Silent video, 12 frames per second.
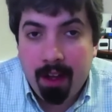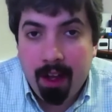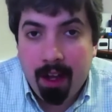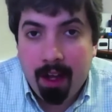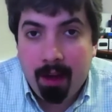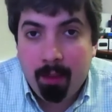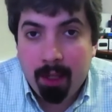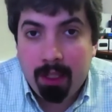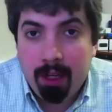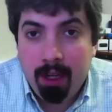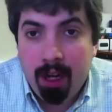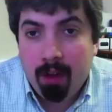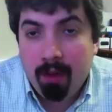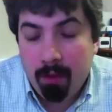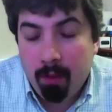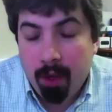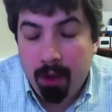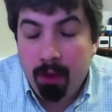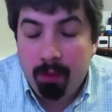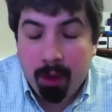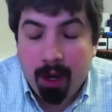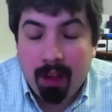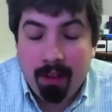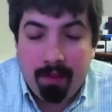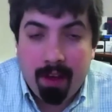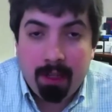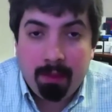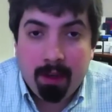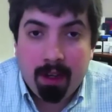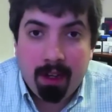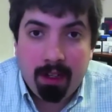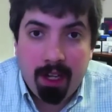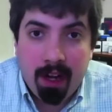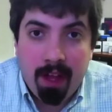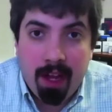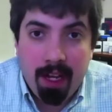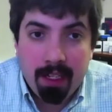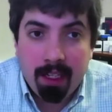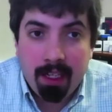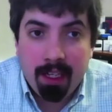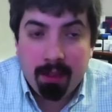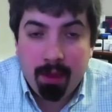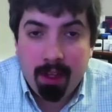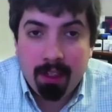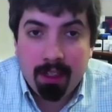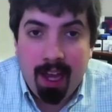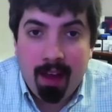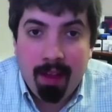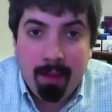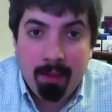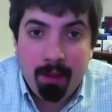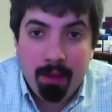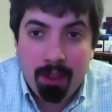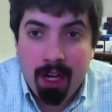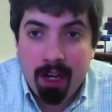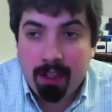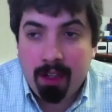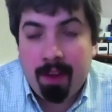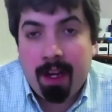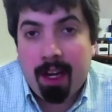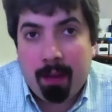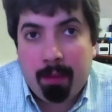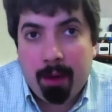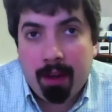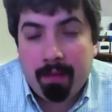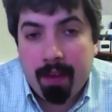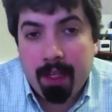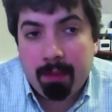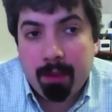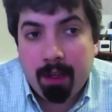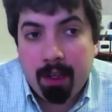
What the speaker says: what you put on Facebook and share that easily, as well as allow them to share stuff that you're not putting on Facebook.